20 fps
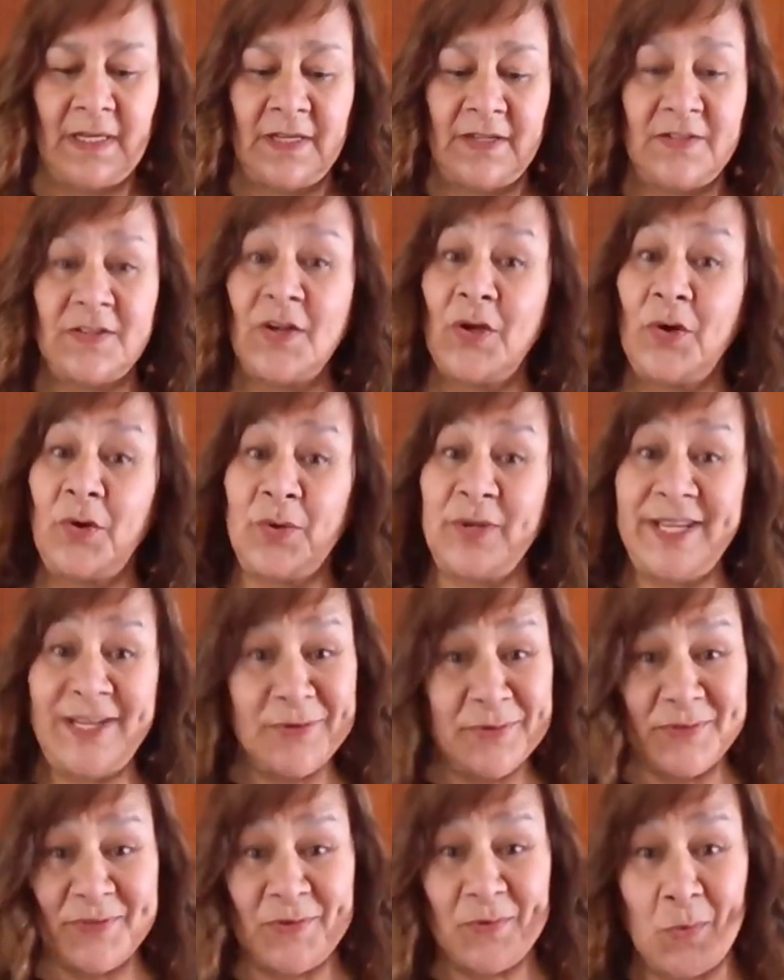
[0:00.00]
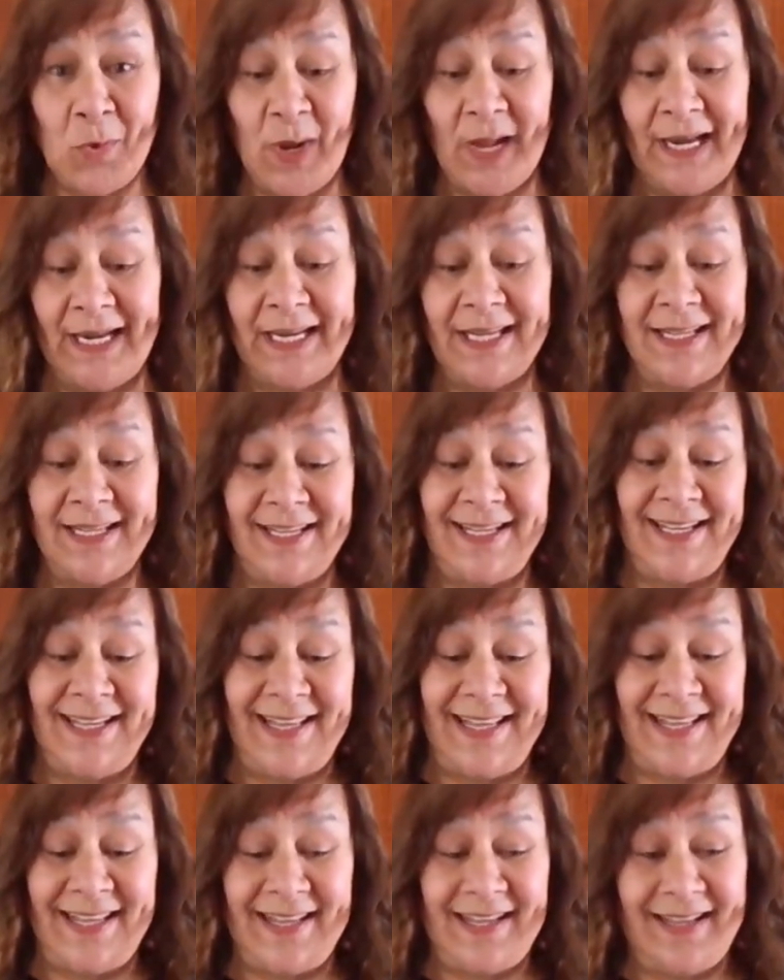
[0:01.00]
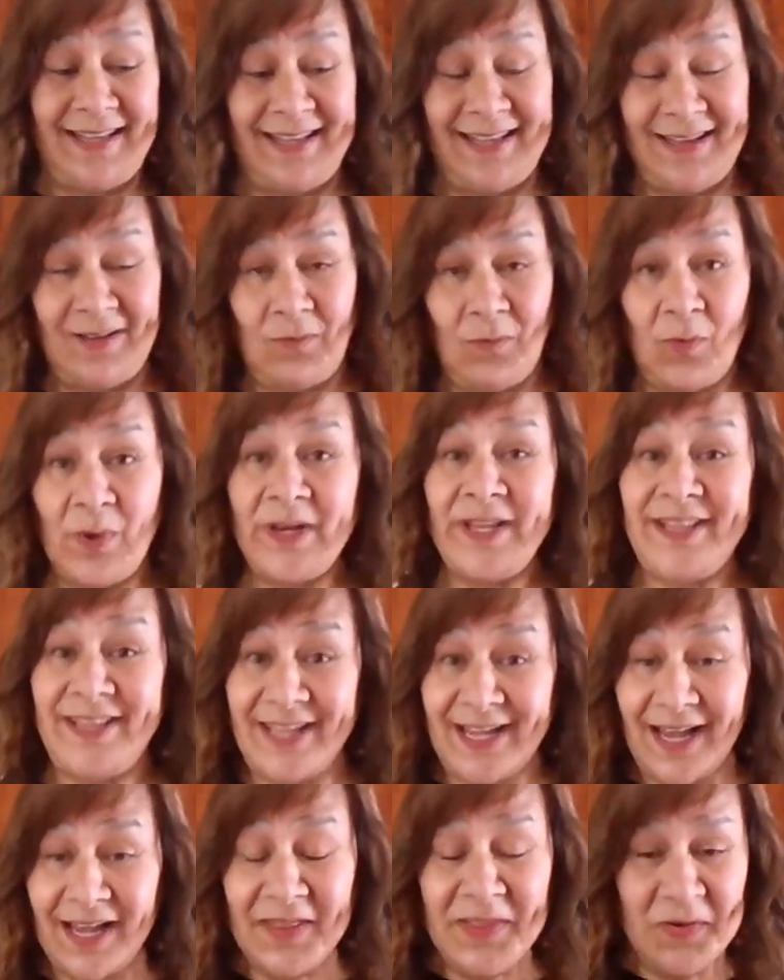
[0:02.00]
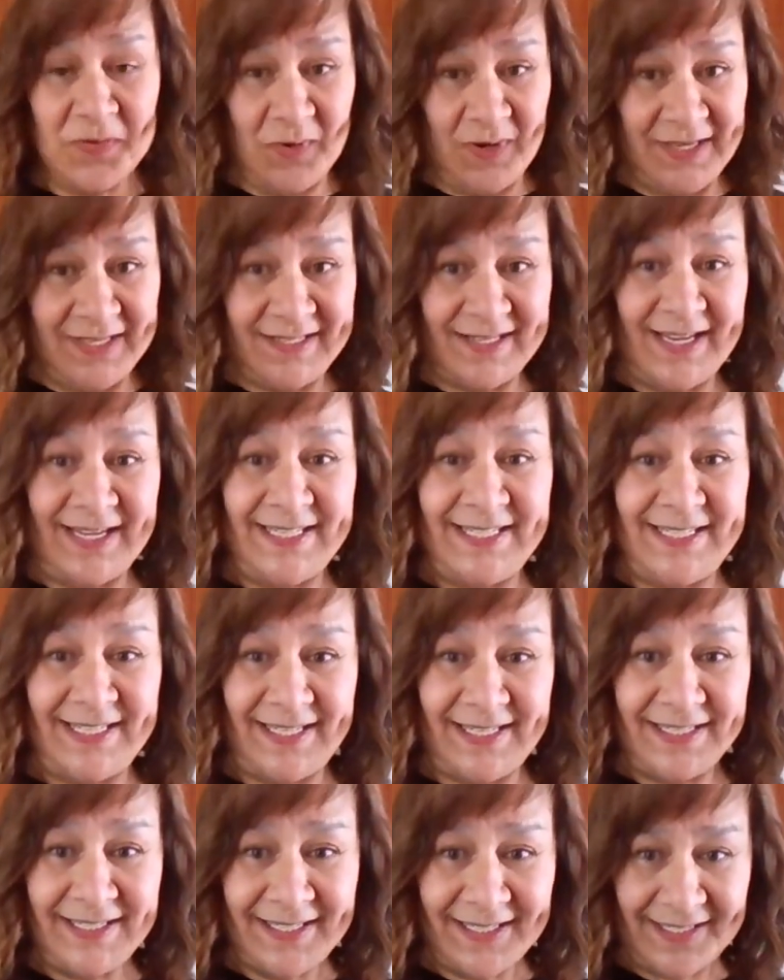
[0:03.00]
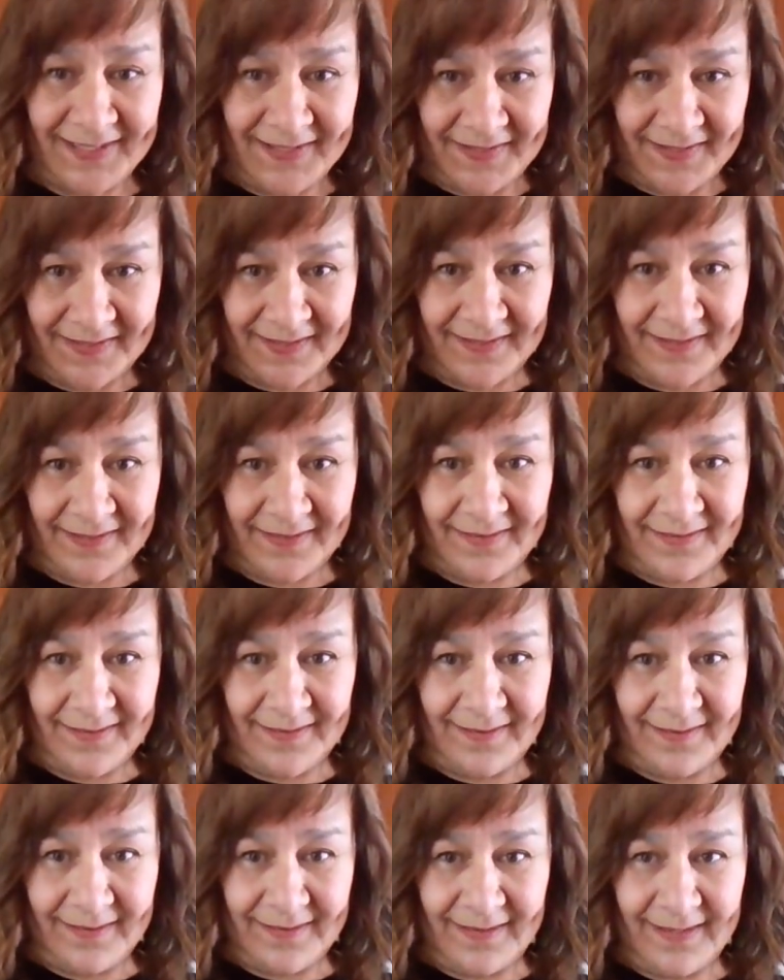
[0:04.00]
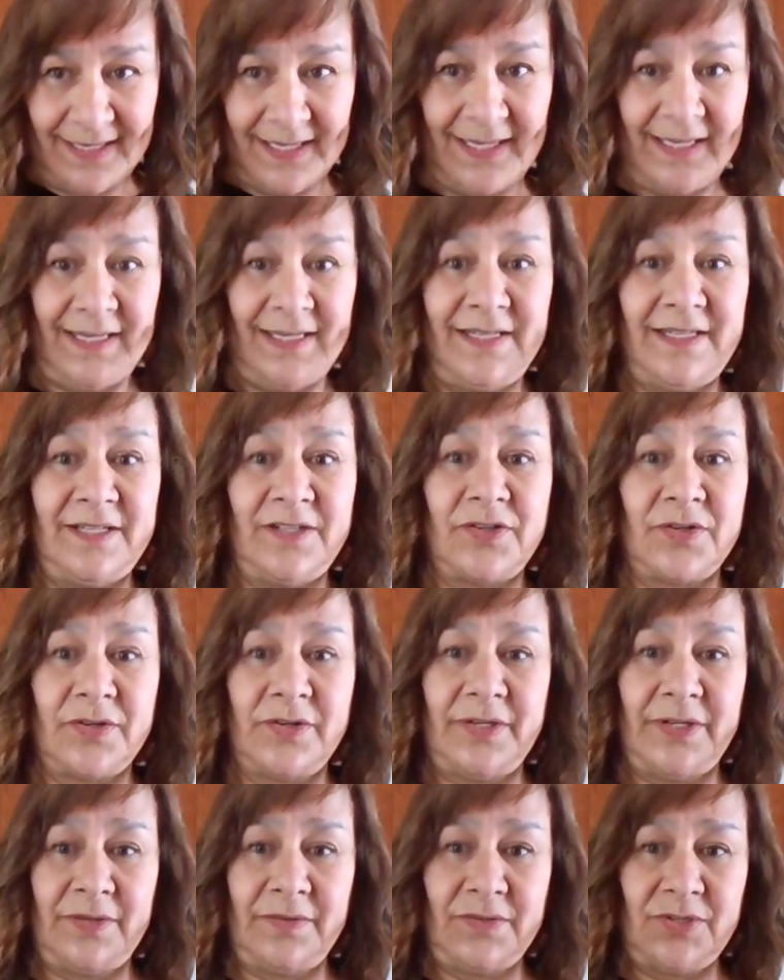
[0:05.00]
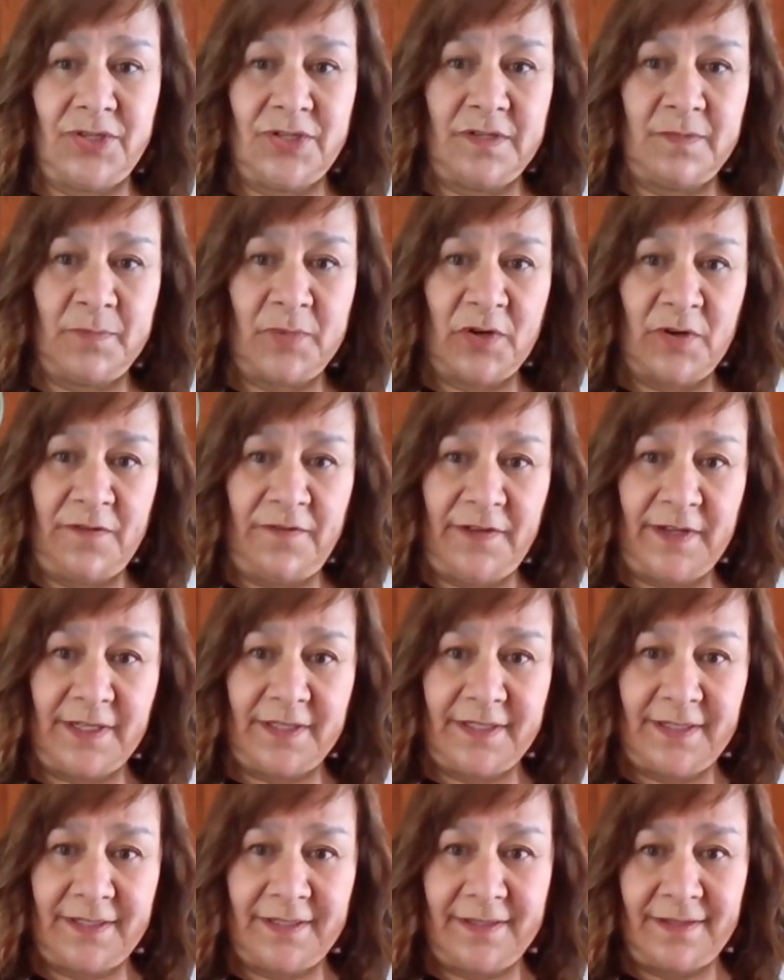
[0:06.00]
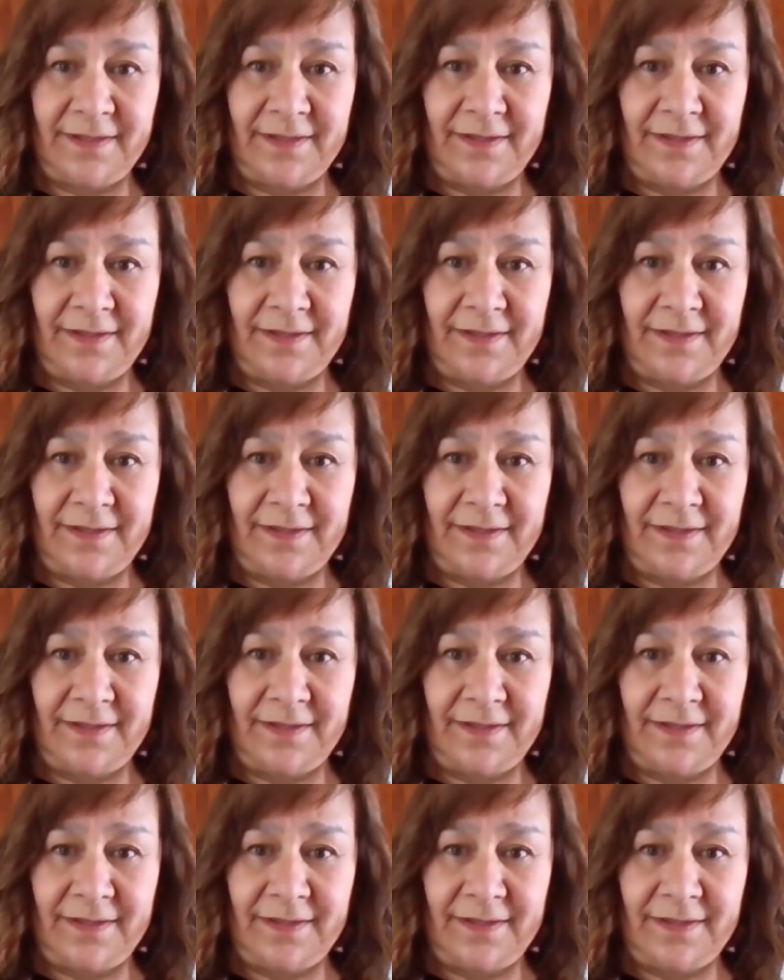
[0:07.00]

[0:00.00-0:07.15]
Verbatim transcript: So here's the one, one of the other ones I did, and it turned out just perfect.